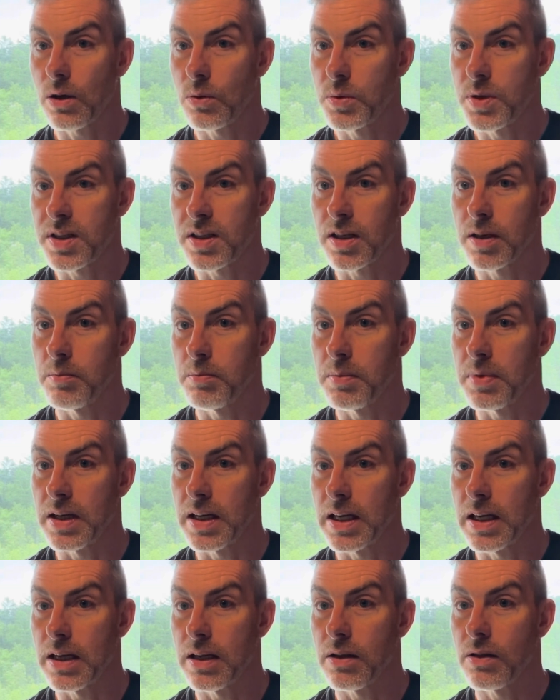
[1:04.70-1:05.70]
which can
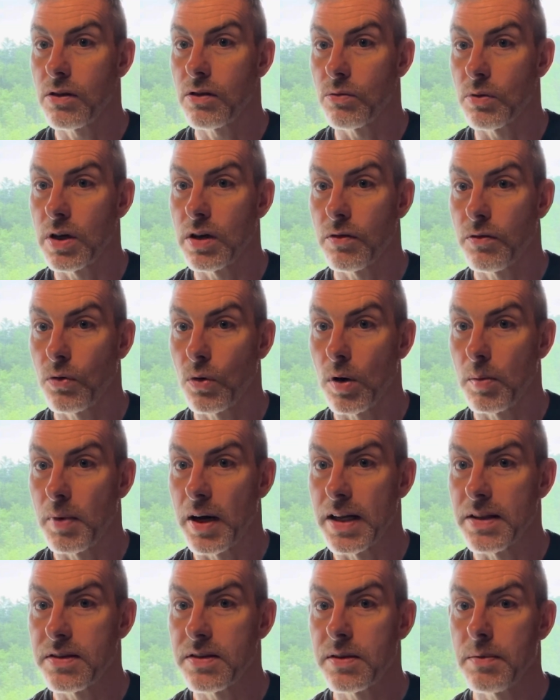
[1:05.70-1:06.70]
be 3 to 4
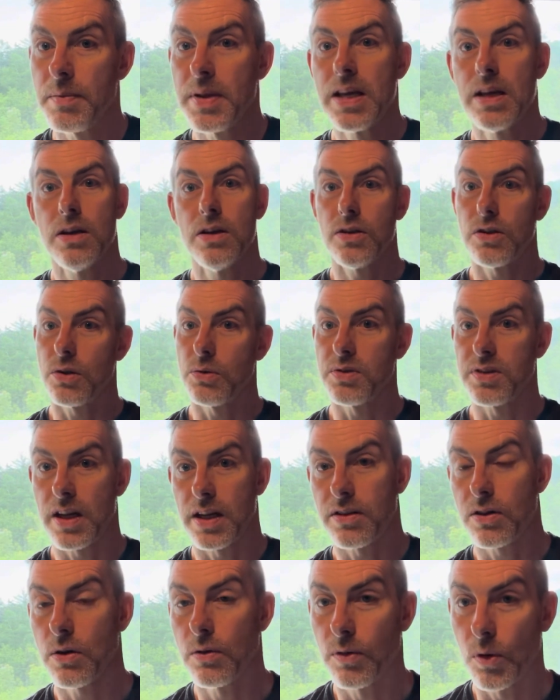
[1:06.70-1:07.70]
months. So it's
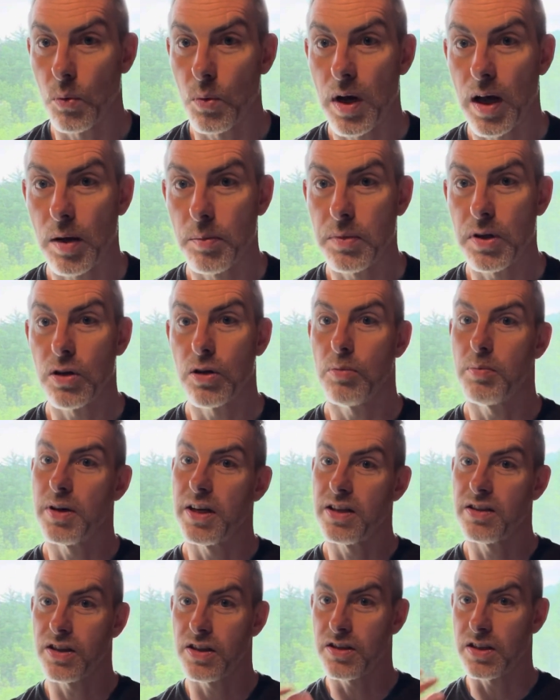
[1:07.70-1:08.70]
not to overwhelm you, but
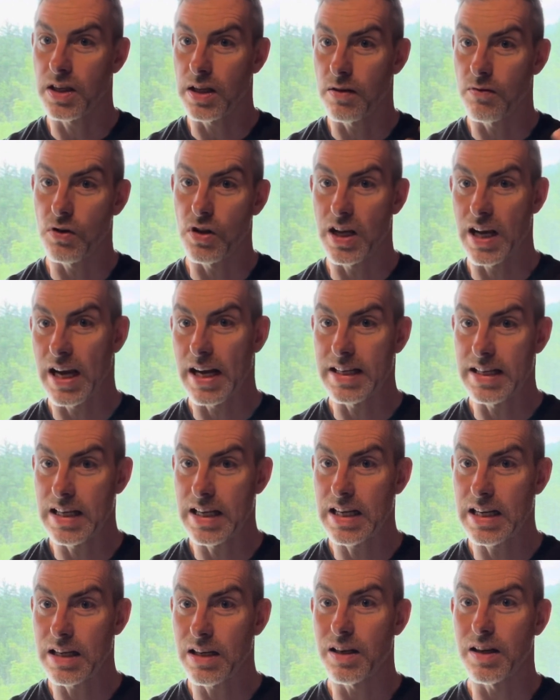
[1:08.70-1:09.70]
it's just to give you the
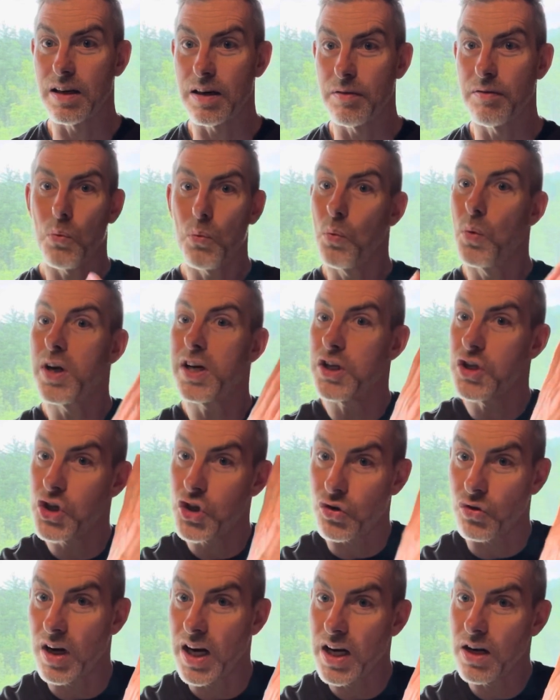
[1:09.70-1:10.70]
idea of what a
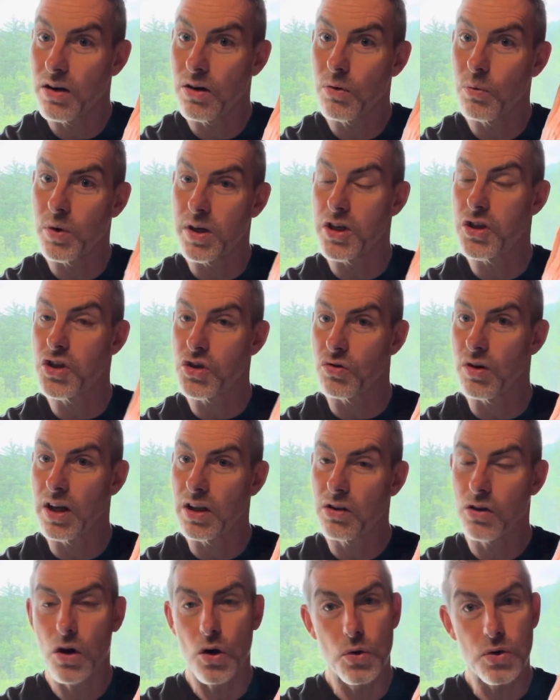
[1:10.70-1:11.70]
trainer, what a
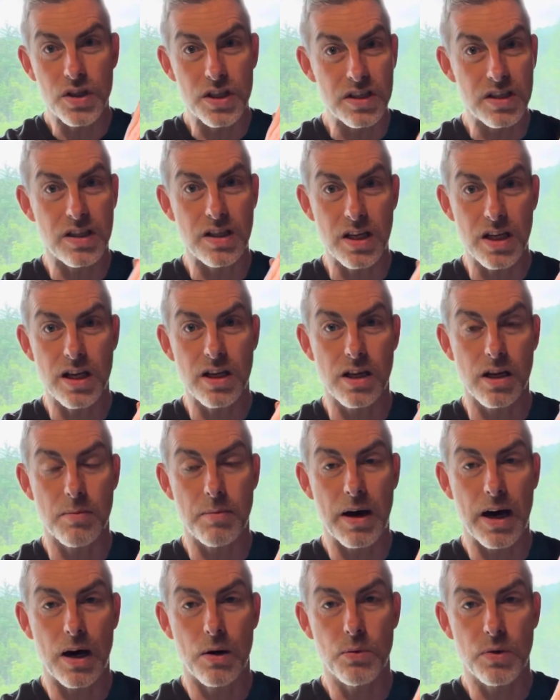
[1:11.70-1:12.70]
strength coach is thinking
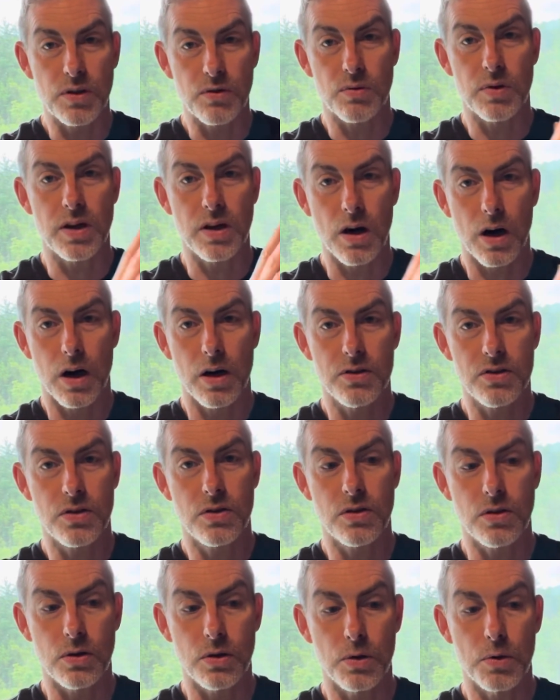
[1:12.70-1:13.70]
about with regards
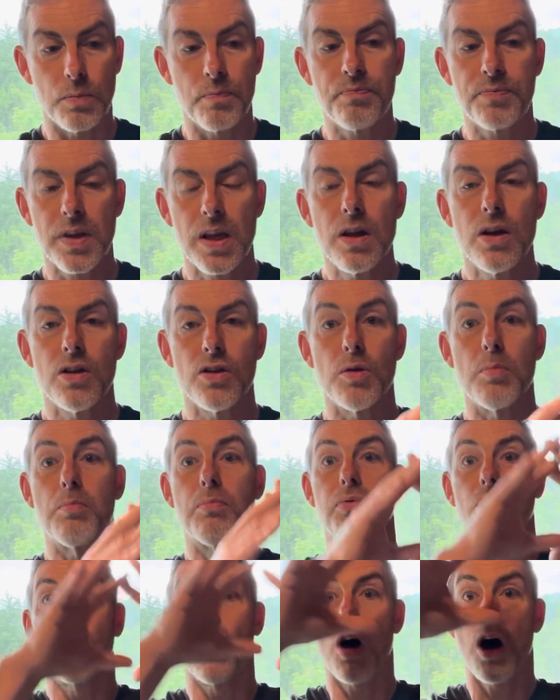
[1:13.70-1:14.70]
to the
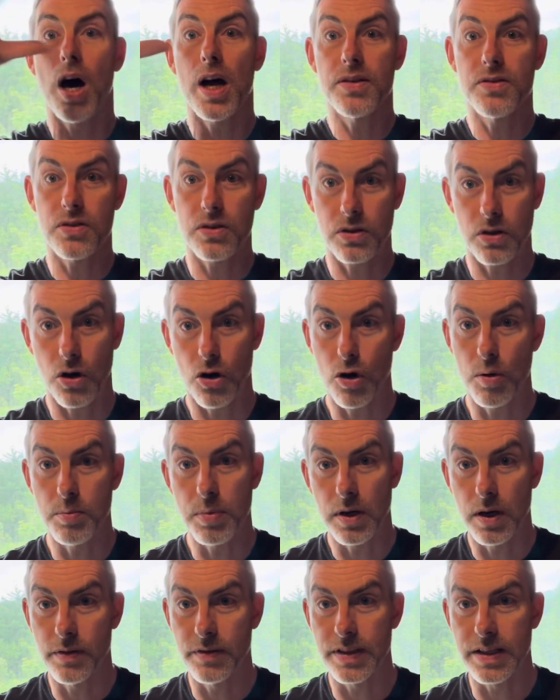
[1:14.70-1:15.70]
broad scope
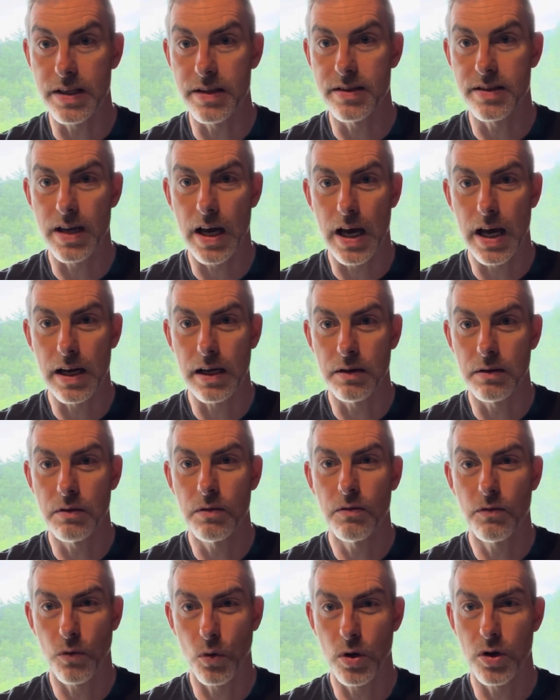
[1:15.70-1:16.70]
of a design
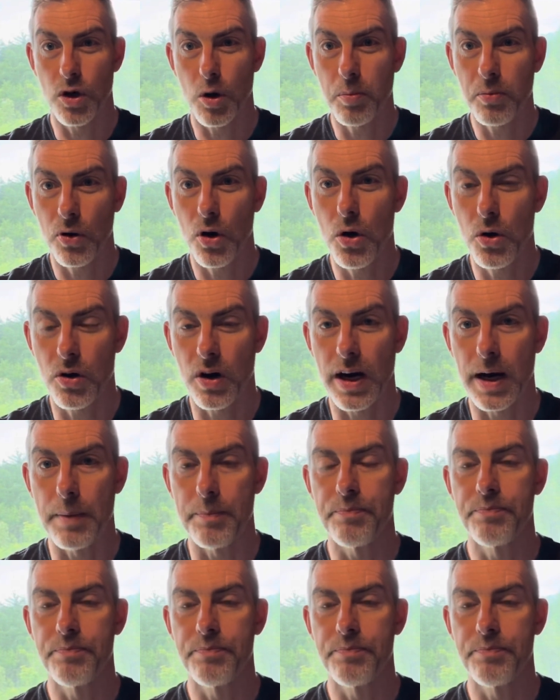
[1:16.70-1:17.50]
for your program.